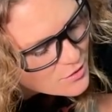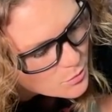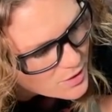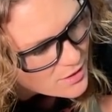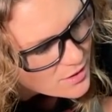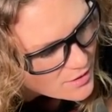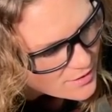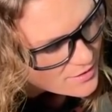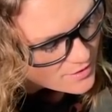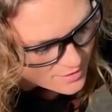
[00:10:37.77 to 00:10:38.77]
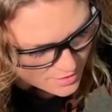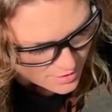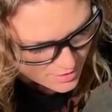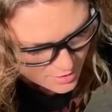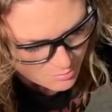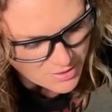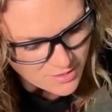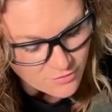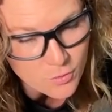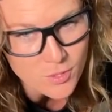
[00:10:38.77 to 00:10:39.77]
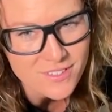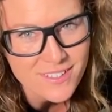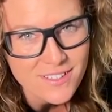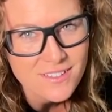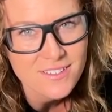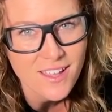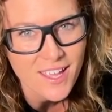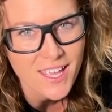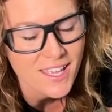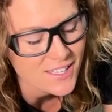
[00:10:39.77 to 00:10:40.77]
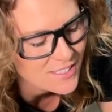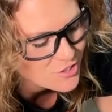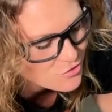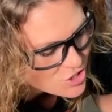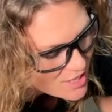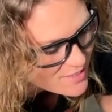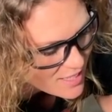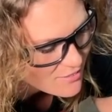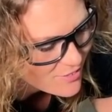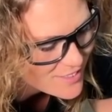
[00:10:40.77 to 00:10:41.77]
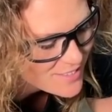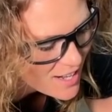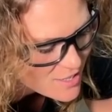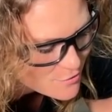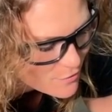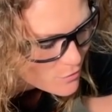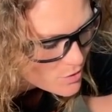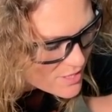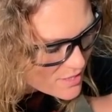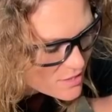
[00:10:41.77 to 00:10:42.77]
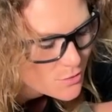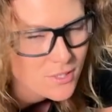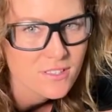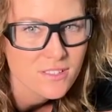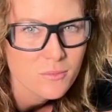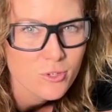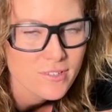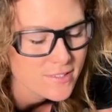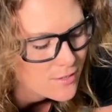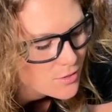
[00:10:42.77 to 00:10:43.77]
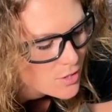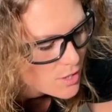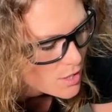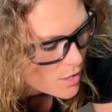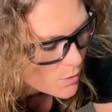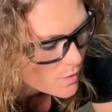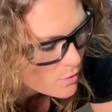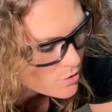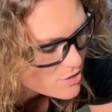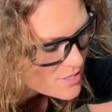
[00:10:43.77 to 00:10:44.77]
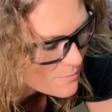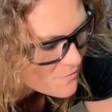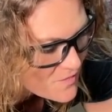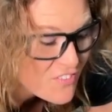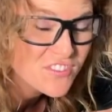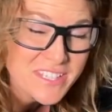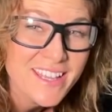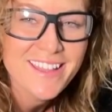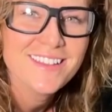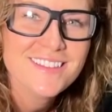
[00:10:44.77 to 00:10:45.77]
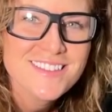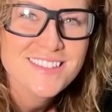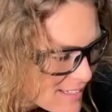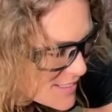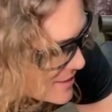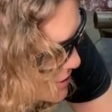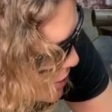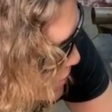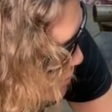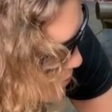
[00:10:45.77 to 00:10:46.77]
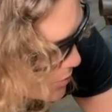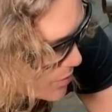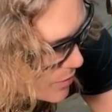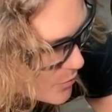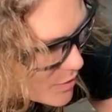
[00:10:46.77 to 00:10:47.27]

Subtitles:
wheels, but they're 14s and you just can't find tires for 14-inch wheels anymore. So we ordered some 15s. So we